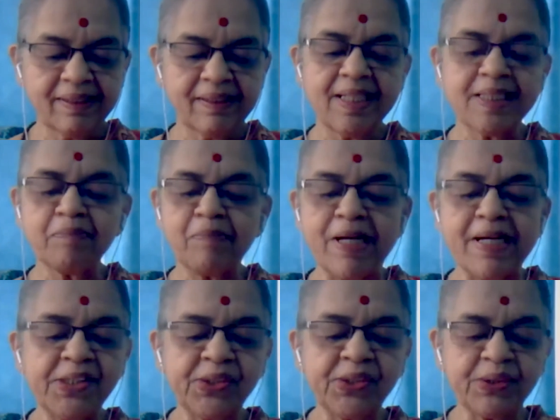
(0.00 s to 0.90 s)

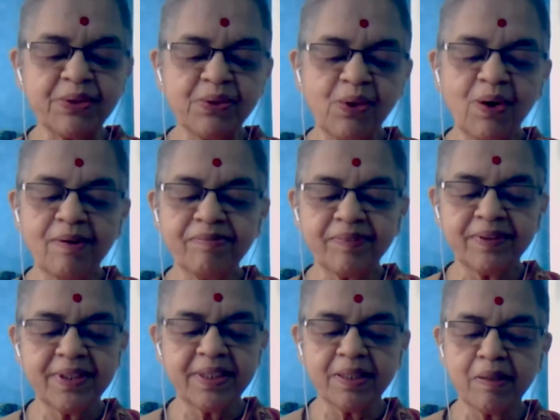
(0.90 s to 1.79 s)
explanation of
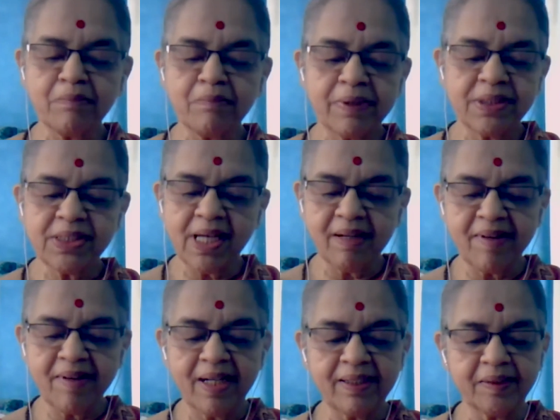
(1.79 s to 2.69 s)
the term
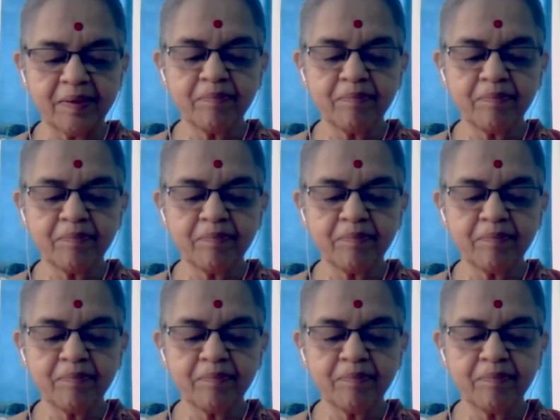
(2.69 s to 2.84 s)
Charvaka.